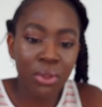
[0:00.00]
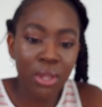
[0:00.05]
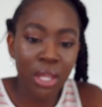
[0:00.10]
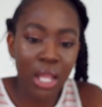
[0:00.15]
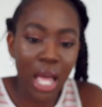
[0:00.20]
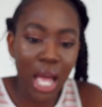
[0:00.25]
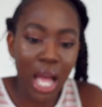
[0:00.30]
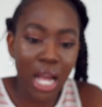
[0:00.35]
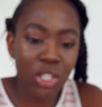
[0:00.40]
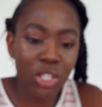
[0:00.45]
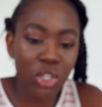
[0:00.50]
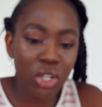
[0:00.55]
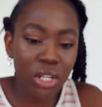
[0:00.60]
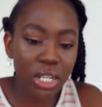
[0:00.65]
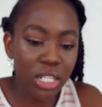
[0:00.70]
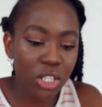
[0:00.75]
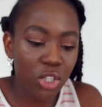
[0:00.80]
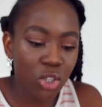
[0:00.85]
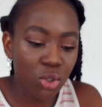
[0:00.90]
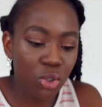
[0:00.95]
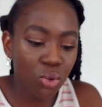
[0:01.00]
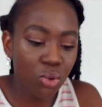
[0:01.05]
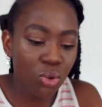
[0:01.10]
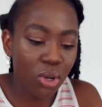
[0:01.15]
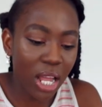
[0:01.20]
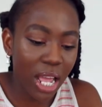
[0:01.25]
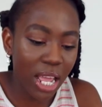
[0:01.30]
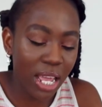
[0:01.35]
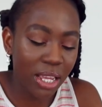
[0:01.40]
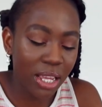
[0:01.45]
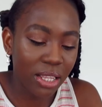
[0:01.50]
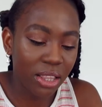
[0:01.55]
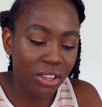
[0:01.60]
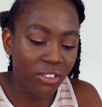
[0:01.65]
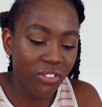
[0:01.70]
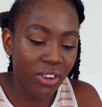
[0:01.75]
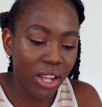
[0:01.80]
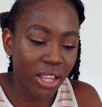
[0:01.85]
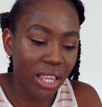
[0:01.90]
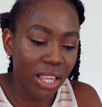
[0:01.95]
actually do like the
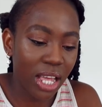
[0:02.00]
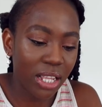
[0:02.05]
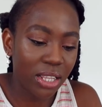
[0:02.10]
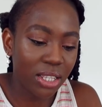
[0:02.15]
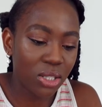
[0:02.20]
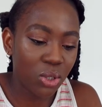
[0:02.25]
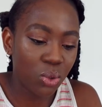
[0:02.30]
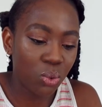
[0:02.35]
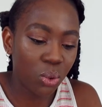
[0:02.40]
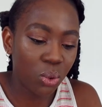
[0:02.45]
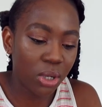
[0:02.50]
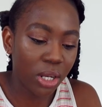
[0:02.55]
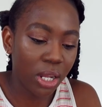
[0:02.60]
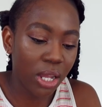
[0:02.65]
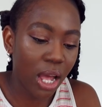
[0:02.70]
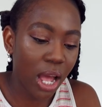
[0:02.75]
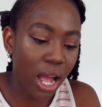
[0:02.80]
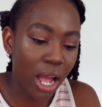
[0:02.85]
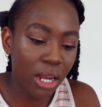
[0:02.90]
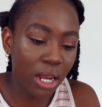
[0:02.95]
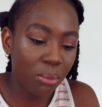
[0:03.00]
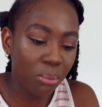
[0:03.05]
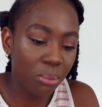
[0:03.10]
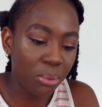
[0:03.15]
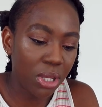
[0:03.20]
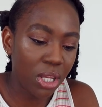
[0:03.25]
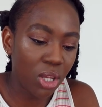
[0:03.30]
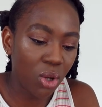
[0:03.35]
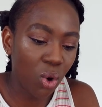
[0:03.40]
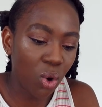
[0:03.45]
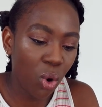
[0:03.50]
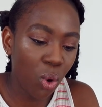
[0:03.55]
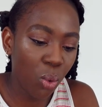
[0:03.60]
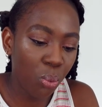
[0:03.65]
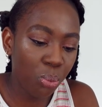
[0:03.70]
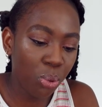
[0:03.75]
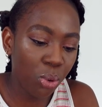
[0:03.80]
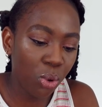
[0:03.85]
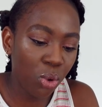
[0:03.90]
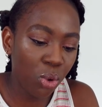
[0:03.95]
fact that this one can be
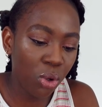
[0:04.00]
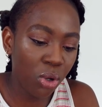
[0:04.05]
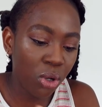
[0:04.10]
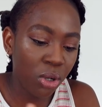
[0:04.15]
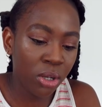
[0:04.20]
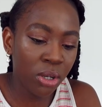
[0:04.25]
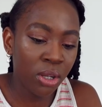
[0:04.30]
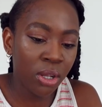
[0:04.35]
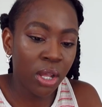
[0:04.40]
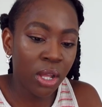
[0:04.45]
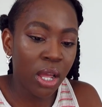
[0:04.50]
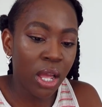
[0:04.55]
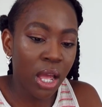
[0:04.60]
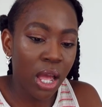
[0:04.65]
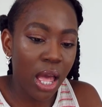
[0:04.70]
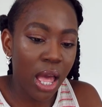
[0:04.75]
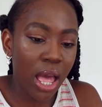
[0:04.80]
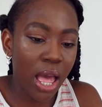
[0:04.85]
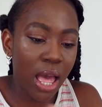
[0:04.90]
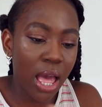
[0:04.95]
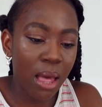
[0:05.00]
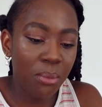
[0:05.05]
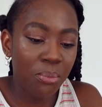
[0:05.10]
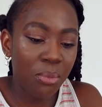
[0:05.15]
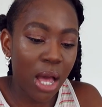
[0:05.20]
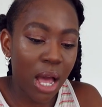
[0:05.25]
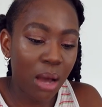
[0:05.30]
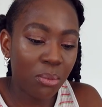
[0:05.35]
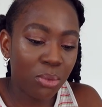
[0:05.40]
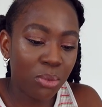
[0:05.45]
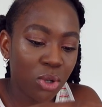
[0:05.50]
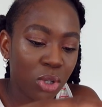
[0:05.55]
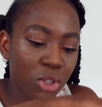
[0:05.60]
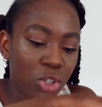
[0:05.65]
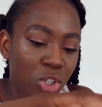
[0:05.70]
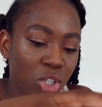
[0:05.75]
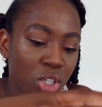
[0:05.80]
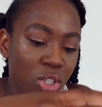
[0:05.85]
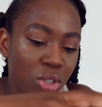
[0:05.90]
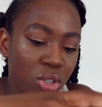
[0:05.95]
open. I'm
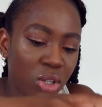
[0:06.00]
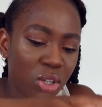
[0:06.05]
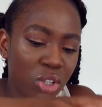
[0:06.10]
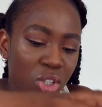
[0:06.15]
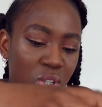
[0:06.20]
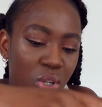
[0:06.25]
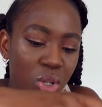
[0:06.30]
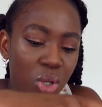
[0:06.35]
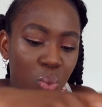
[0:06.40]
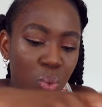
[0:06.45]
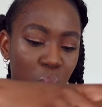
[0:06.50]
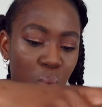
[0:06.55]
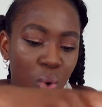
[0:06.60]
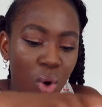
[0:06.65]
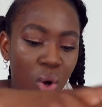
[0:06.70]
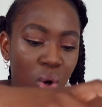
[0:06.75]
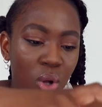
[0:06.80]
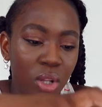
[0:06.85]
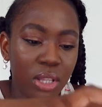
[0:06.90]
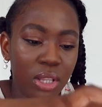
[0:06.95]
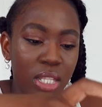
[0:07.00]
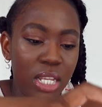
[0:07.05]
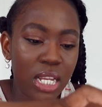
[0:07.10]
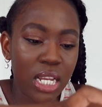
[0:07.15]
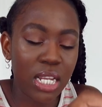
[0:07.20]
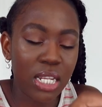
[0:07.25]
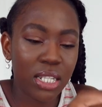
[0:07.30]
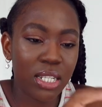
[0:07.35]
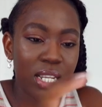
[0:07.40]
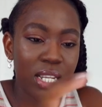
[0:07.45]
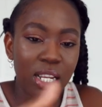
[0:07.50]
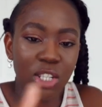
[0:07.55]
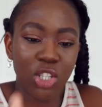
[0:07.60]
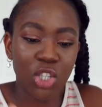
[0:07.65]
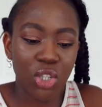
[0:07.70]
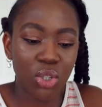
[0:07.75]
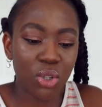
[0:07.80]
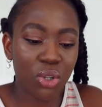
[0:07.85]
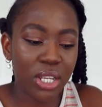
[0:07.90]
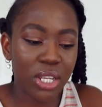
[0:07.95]
just going to show you what the
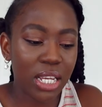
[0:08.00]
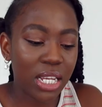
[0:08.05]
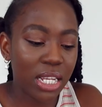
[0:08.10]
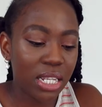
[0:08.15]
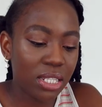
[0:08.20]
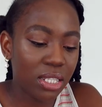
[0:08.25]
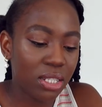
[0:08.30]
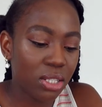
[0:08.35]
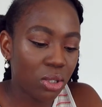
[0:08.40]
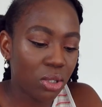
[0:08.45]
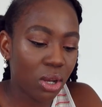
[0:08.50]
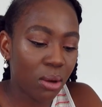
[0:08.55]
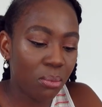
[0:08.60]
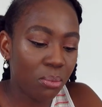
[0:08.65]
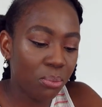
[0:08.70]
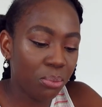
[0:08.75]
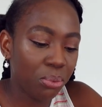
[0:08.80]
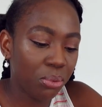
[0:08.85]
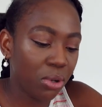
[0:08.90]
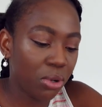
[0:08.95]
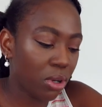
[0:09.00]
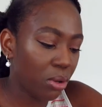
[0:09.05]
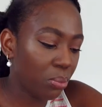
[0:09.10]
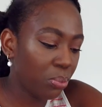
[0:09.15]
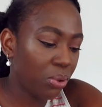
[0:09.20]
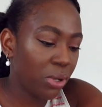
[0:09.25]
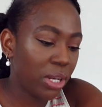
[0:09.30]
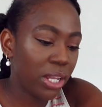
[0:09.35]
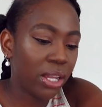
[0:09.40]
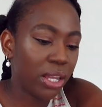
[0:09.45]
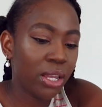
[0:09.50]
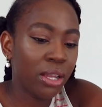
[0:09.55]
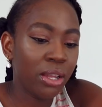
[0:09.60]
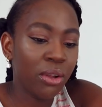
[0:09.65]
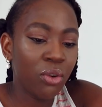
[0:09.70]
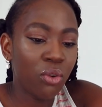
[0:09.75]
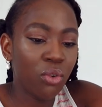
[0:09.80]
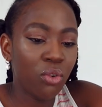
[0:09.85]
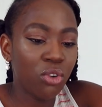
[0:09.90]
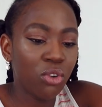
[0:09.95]
texture is. So I'm going to put it
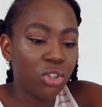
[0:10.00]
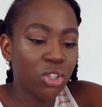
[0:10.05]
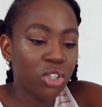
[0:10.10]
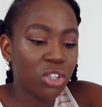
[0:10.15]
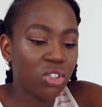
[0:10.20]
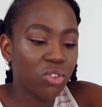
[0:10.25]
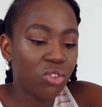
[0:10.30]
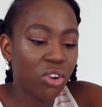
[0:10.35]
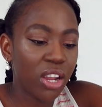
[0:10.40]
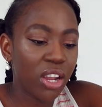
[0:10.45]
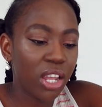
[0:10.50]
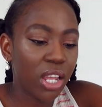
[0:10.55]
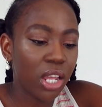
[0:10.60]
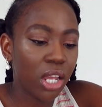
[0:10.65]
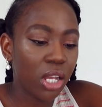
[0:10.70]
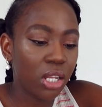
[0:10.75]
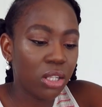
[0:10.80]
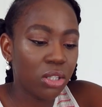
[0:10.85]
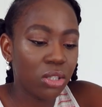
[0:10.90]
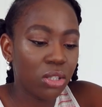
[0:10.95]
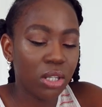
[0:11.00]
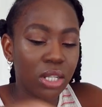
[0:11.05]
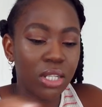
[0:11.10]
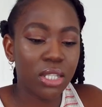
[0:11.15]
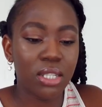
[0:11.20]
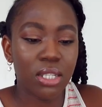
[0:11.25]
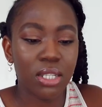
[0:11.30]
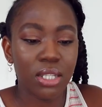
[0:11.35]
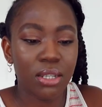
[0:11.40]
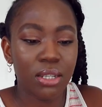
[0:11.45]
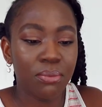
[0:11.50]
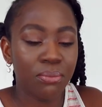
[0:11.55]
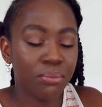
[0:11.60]
just right here so you can see.